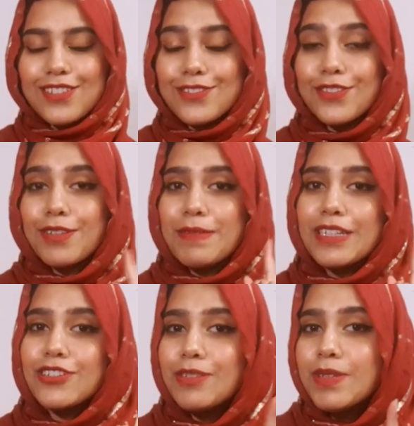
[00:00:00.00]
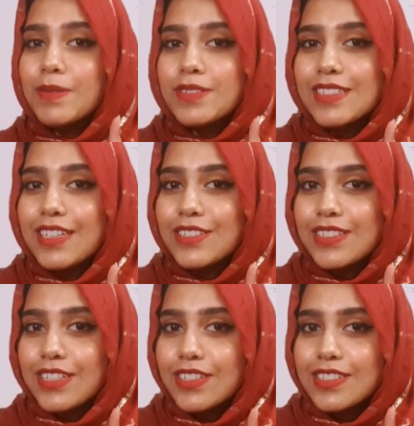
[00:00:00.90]
So you might not be able to get your
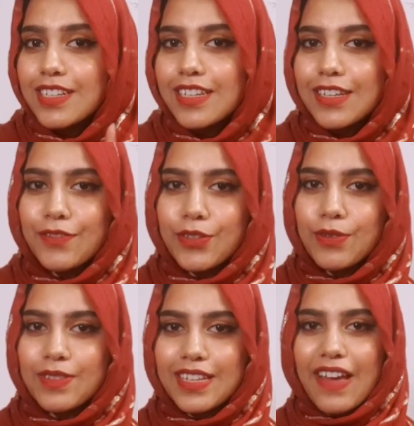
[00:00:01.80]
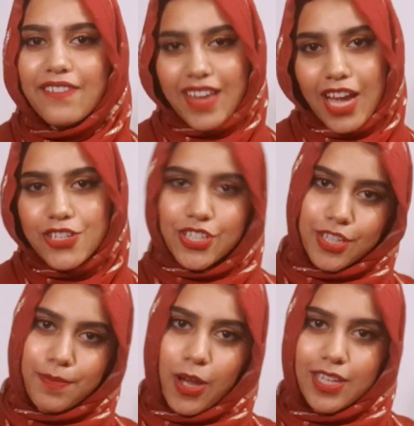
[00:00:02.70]
nails done if you only have cash in
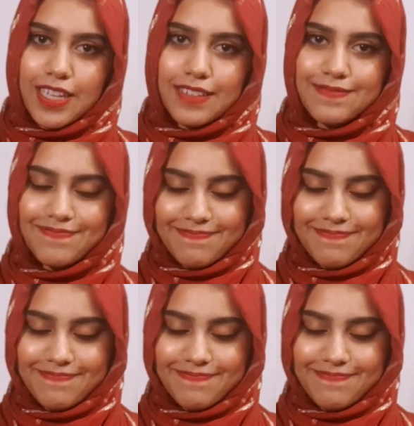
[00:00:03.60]
your pocket.